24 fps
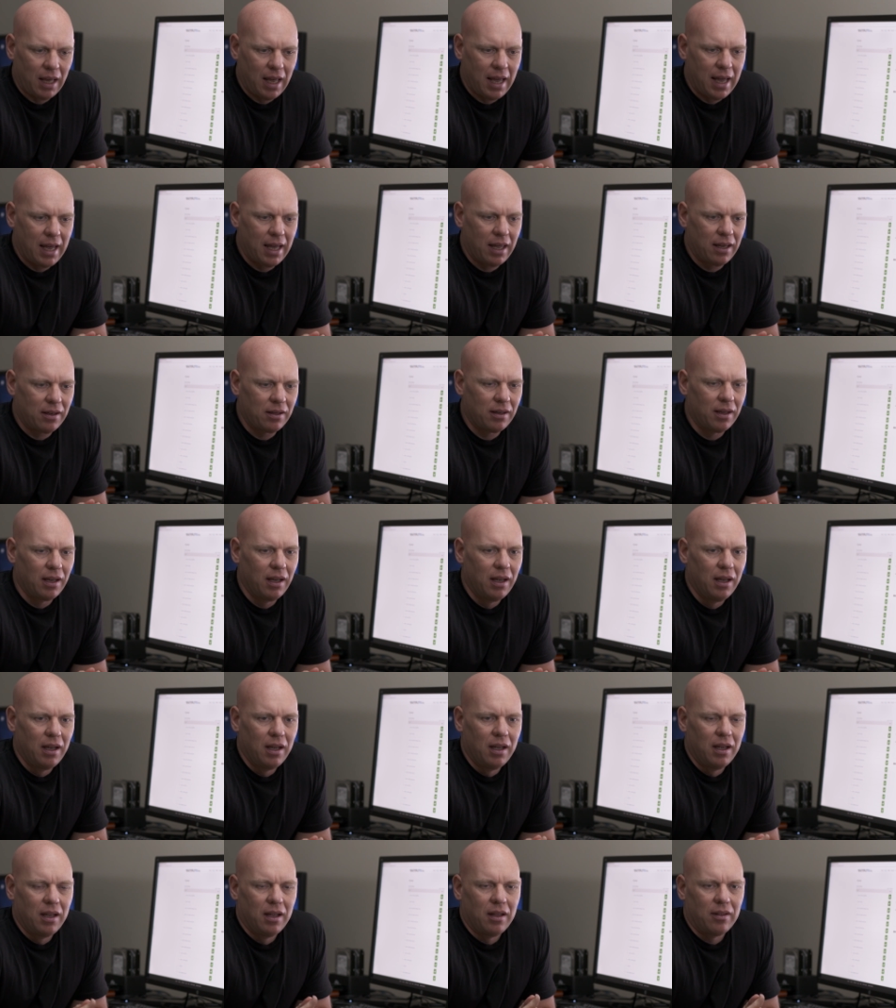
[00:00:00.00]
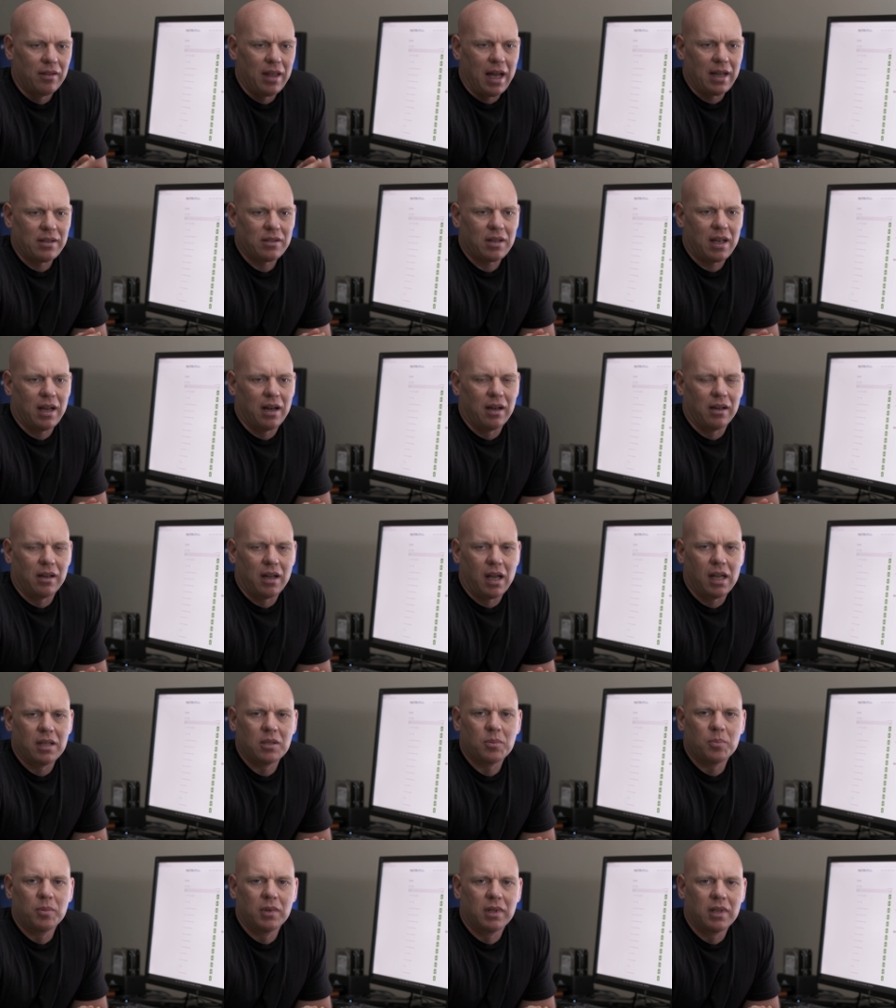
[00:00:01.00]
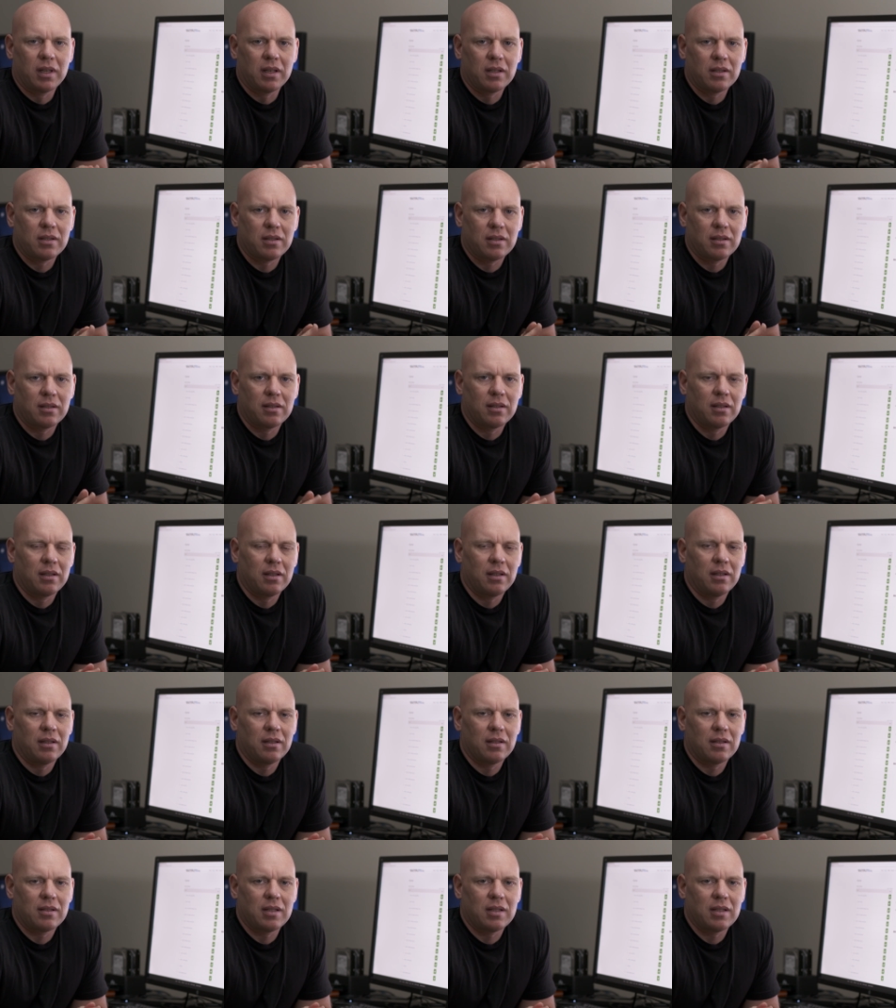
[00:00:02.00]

And that's kind of nice because the